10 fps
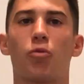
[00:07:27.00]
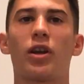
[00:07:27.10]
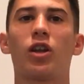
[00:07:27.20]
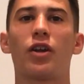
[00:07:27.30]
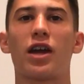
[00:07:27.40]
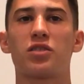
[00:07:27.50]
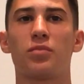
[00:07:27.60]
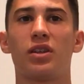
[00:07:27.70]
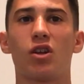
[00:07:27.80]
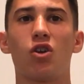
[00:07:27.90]
Red Alert hasn't
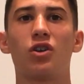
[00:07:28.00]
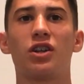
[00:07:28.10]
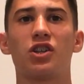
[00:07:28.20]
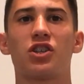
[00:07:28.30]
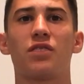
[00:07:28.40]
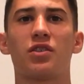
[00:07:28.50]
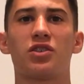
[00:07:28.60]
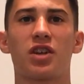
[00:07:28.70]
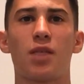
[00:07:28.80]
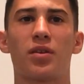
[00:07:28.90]
been the only initiative and
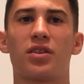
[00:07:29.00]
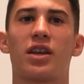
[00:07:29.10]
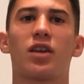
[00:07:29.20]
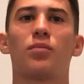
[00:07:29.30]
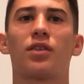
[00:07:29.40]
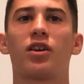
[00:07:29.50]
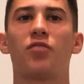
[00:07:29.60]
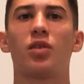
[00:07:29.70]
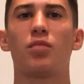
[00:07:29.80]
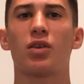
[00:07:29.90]
scheme undertaken by the
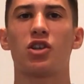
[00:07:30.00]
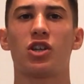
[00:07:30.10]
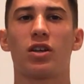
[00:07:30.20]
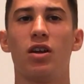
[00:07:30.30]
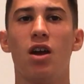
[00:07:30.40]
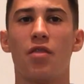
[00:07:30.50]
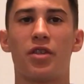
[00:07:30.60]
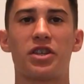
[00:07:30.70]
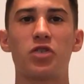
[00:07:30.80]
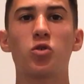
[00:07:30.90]
government in Beijing.
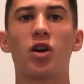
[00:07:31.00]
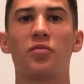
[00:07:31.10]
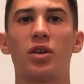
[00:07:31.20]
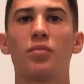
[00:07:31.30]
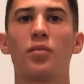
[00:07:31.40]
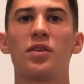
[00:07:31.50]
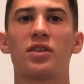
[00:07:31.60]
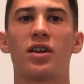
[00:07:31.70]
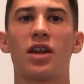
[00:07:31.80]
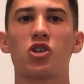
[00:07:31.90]
The central government
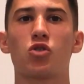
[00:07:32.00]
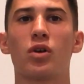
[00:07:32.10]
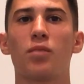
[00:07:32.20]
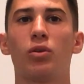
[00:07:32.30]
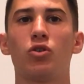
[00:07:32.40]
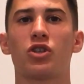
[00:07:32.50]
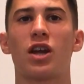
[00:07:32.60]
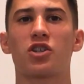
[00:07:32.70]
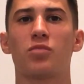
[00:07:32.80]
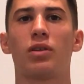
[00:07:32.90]
implemented a national air pollution
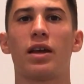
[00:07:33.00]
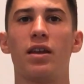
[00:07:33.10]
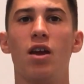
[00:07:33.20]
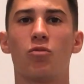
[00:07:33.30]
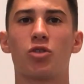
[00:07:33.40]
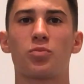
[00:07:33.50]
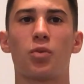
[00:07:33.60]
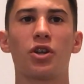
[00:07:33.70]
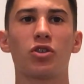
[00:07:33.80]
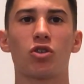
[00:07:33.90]
action plan,
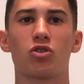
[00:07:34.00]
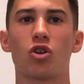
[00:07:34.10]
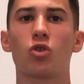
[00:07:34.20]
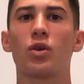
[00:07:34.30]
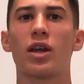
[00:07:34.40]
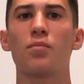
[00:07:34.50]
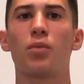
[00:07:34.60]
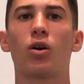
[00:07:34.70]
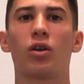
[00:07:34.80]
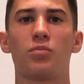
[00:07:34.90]
responding to the so-called air
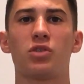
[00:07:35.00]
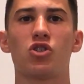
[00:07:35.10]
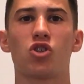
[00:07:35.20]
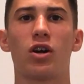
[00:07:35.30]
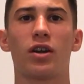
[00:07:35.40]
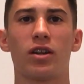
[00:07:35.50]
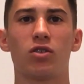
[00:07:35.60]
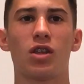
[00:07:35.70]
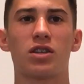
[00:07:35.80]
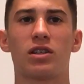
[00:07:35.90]
apocalypse in China in
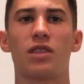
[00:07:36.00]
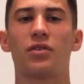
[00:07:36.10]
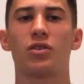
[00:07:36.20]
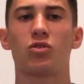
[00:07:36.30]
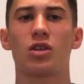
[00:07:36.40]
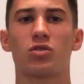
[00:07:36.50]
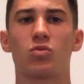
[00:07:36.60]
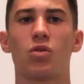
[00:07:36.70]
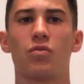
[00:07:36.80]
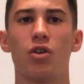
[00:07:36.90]
2011 and
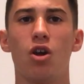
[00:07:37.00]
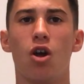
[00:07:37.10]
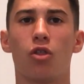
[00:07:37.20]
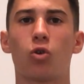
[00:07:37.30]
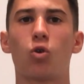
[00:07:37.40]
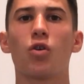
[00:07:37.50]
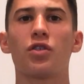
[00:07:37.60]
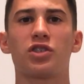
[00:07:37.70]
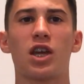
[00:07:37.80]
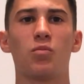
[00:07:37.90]
2012. The core of
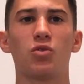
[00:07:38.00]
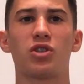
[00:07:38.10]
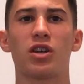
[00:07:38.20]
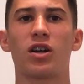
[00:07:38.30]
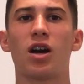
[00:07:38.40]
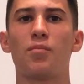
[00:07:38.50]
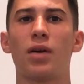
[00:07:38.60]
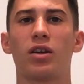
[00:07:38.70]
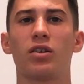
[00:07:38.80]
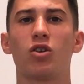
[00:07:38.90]
the scheme would see a
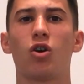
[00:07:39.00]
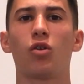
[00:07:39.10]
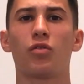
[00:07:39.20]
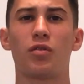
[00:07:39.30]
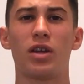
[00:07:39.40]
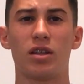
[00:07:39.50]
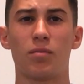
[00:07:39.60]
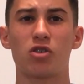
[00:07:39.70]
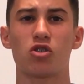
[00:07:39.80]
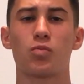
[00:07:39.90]
cutback in coal in the
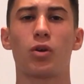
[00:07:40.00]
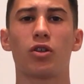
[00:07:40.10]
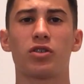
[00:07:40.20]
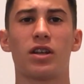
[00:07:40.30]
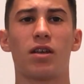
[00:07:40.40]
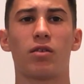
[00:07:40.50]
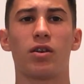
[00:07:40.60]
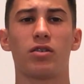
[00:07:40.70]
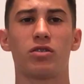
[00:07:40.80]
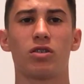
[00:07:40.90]
metropolitan
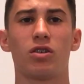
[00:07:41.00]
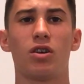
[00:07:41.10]
areas.